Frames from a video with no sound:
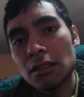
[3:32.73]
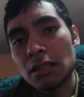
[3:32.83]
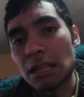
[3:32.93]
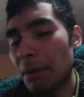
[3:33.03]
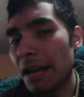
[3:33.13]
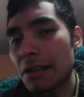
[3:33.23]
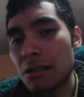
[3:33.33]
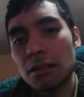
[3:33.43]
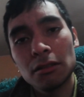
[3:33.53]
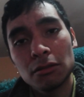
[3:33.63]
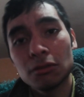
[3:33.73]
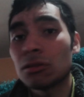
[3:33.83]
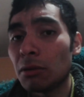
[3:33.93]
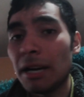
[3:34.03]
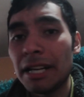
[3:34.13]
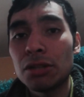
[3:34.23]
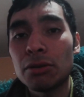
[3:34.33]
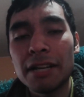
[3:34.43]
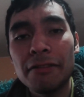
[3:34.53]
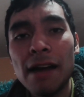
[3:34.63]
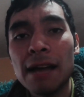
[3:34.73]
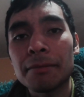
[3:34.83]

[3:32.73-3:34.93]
the past 2025.